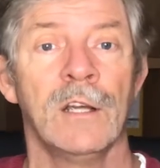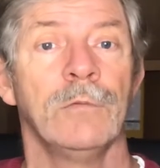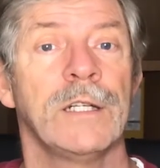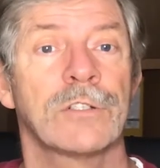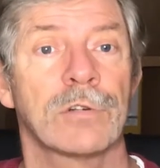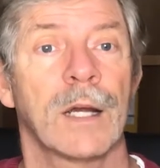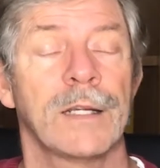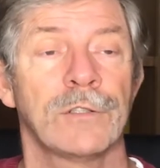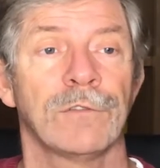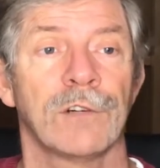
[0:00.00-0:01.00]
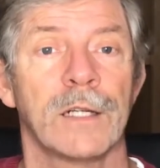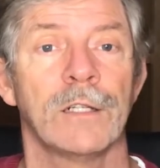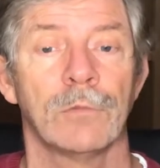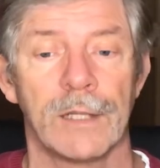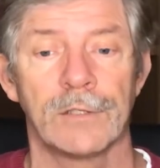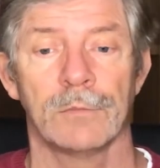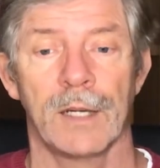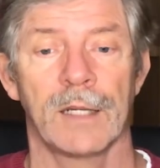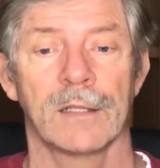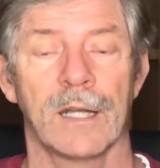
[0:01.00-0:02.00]
we try to find a way to
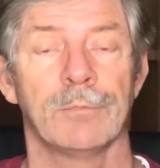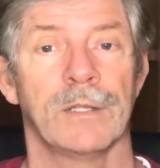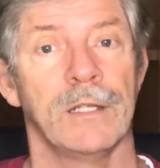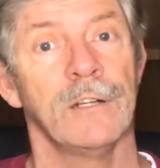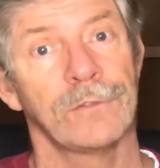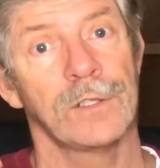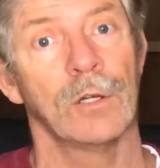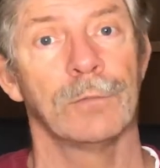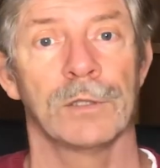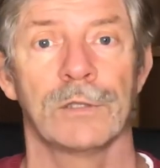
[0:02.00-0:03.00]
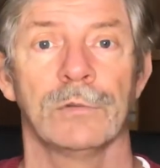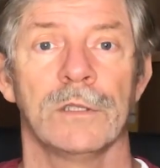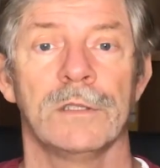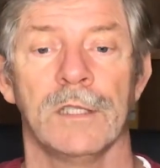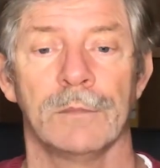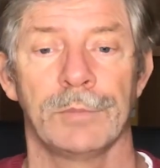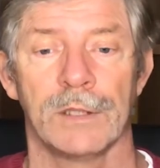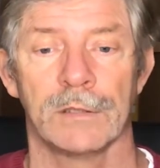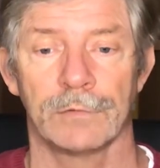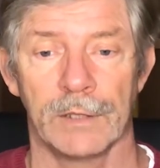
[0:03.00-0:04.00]
make it happen if the opportunity
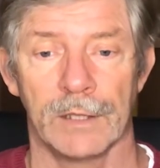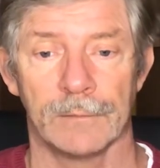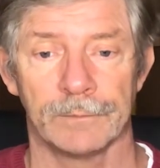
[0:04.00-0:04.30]
appears real.